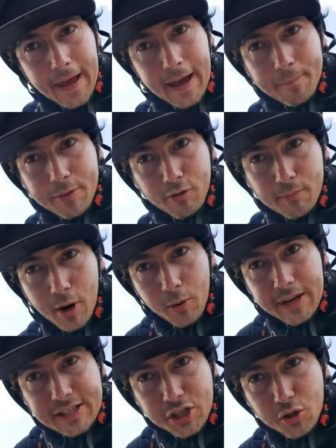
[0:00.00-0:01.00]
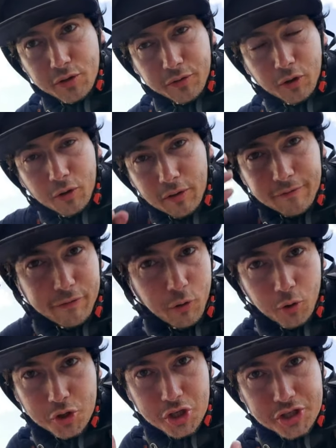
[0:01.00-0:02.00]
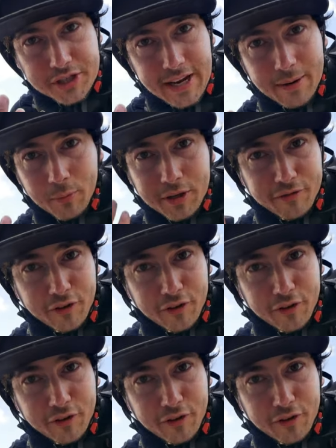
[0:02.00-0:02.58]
The remote is useful for just when you